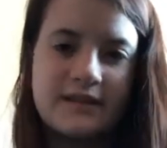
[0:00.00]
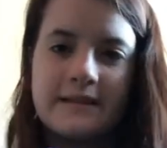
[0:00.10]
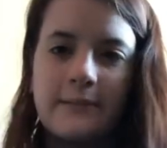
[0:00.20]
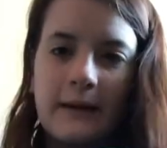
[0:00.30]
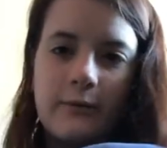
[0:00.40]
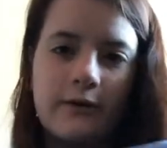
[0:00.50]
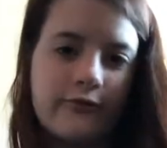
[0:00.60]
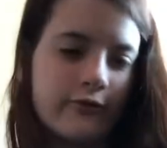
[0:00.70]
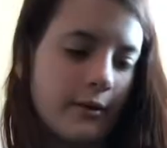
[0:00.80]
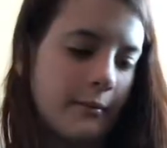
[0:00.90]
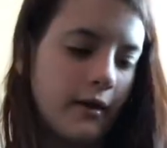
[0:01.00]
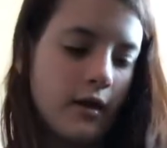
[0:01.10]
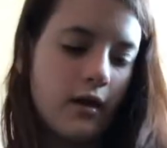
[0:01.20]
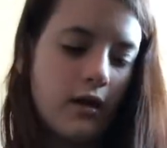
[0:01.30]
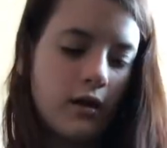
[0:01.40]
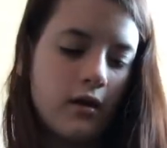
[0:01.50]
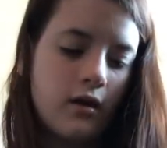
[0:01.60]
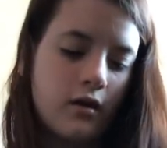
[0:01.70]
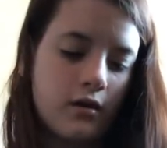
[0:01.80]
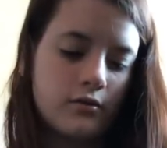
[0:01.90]
my one from
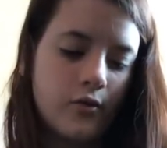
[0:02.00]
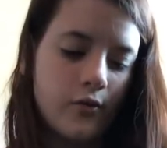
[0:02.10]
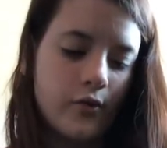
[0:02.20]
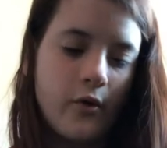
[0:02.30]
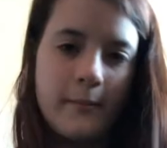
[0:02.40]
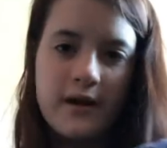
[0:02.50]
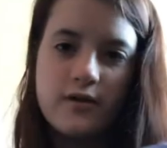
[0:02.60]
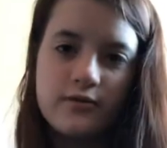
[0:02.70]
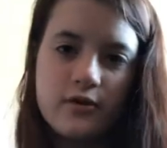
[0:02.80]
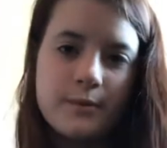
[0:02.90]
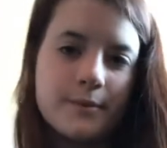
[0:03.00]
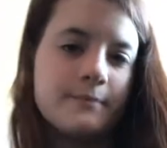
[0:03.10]
my youth group.